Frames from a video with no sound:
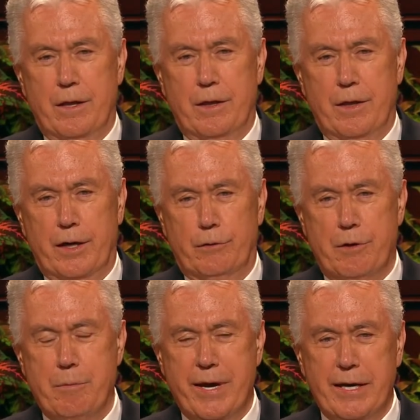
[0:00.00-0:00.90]
there
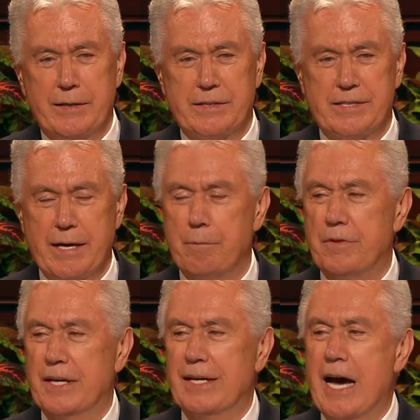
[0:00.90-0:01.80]
remains
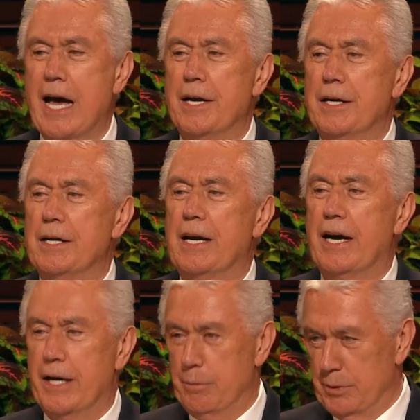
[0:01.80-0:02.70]
something
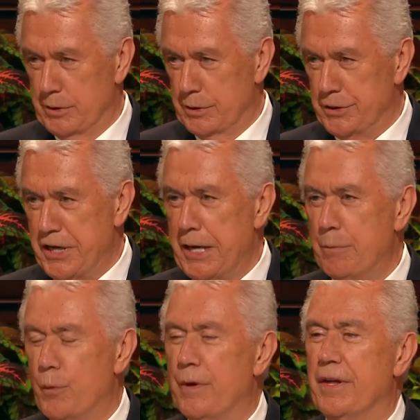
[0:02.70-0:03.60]
undeniable
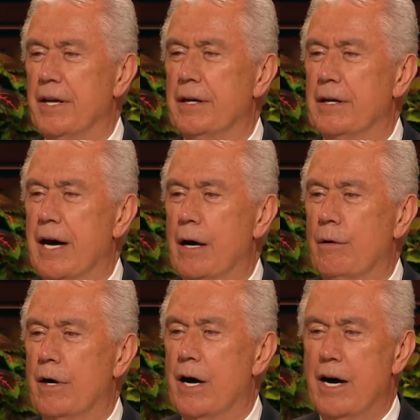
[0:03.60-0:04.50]
deep within
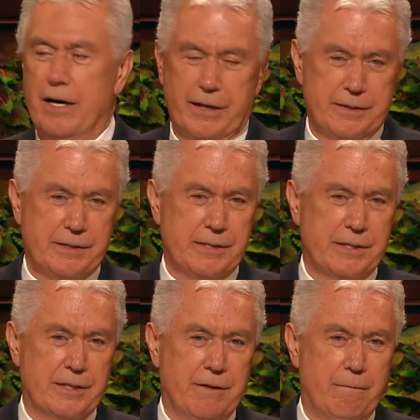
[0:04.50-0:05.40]
our
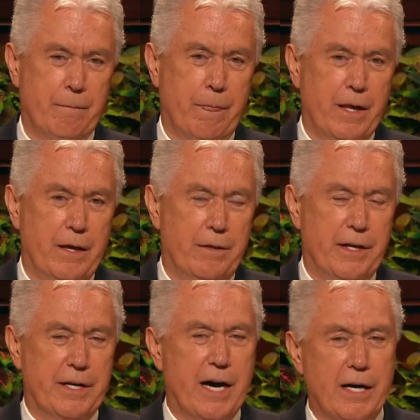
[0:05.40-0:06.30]
hearts
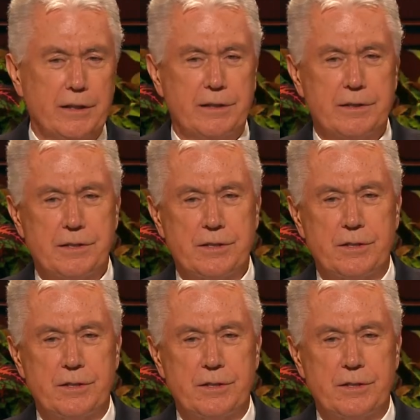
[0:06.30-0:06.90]
that hungers